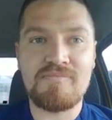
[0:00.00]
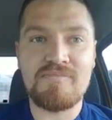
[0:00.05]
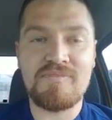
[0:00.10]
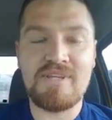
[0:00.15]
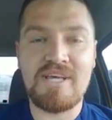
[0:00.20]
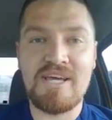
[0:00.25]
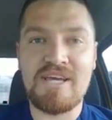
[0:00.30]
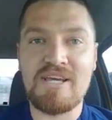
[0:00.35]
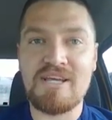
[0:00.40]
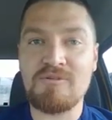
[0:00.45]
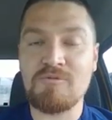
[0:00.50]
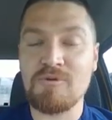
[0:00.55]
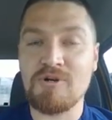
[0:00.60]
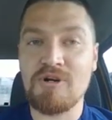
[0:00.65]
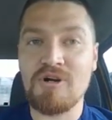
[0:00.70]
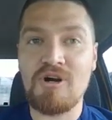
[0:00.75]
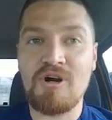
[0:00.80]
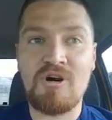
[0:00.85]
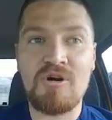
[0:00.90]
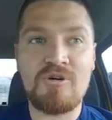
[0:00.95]
They
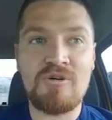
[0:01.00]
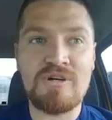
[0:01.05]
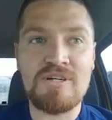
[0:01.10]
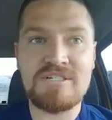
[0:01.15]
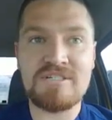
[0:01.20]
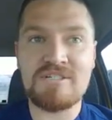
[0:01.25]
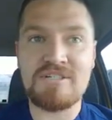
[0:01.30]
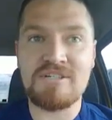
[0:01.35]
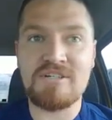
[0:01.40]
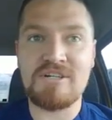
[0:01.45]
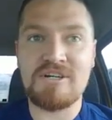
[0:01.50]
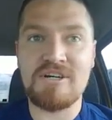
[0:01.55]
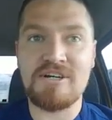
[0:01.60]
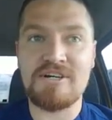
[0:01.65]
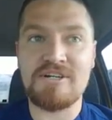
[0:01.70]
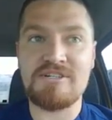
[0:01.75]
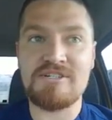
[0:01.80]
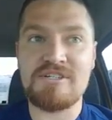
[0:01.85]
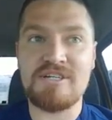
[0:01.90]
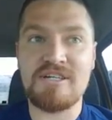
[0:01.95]
were always
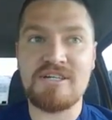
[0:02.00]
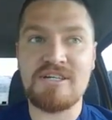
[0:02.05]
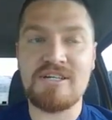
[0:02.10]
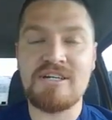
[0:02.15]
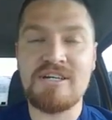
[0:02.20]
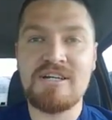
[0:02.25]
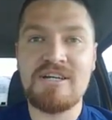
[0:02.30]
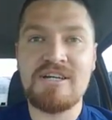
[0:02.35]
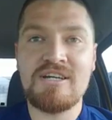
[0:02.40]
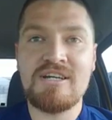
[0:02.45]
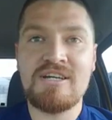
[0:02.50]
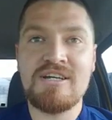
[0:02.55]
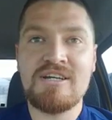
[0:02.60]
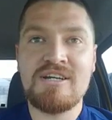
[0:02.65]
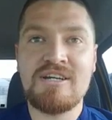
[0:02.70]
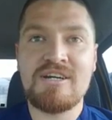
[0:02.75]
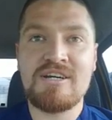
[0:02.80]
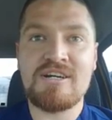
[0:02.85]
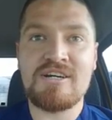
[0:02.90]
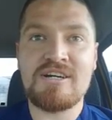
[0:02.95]
encouraging.
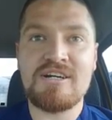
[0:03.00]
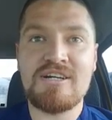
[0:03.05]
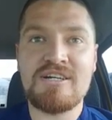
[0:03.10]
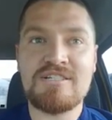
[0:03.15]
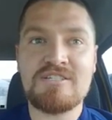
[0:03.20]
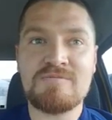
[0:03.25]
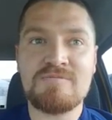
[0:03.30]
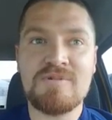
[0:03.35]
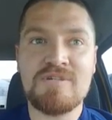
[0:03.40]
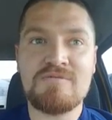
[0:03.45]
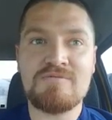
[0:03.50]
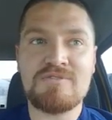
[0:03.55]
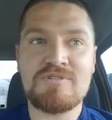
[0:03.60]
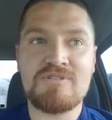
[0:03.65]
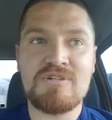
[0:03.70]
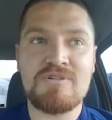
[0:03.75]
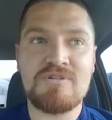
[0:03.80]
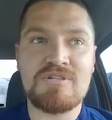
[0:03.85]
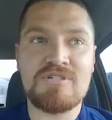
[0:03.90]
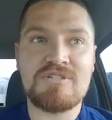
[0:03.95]
Her husband
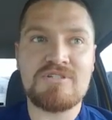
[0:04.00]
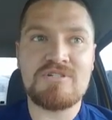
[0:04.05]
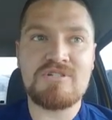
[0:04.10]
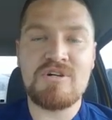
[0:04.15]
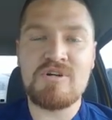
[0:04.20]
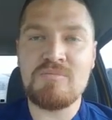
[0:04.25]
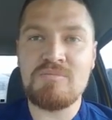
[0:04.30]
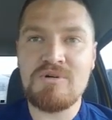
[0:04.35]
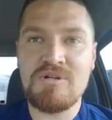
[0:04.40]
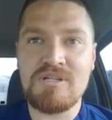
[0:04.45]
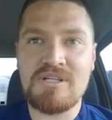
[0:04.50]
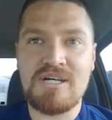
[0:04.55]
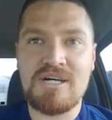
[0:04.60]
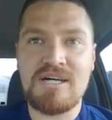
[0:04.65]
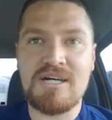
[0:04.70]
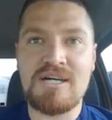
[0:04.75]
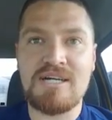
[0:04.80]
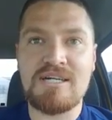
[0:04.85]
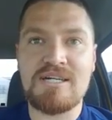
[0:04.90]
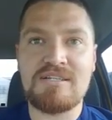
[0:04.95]
was always so
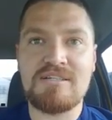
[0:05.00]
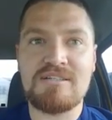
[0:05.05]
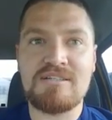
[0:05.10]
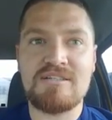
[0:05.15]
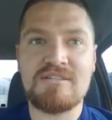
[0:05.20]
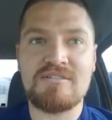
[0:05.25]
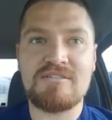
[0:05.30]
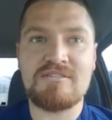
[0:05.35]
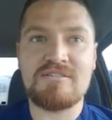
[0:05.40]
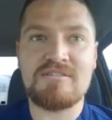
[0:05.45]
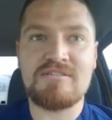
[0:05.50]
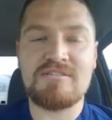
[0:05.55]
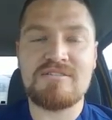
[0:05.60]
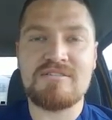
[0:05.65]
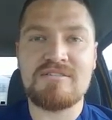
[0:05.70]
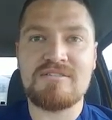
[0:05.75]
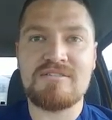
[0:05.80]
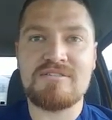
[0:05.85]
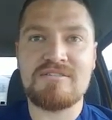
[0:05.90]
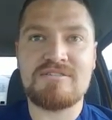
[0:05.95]
polite,
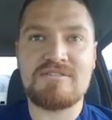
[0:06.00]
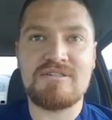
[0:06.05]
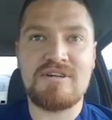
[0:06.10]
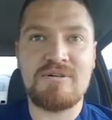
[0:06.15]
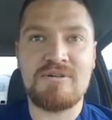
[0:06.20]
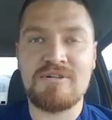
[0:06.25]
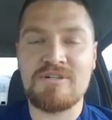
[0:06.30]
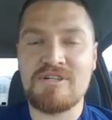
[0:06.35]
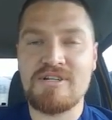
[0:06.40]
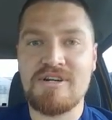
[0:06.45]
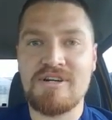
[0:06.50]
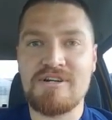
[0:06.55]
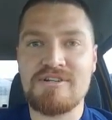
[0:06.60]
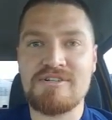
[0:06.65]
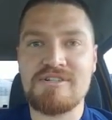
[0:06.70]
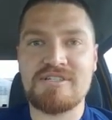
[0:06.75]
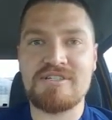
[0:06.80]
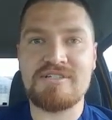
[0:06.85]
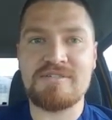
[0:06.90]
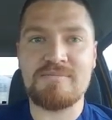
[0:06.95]
so
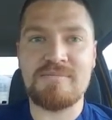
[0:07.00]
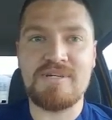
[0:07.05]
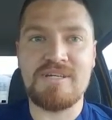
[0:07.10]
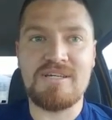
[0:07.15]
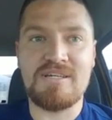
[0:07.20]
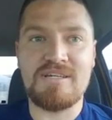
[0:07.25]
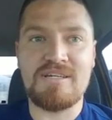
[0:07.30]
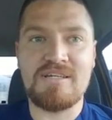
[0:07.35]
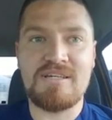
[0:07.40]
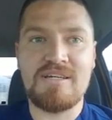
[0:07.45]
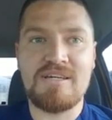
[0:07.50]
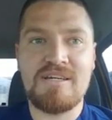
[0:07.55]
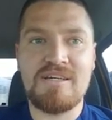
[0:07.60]
encouraging to me,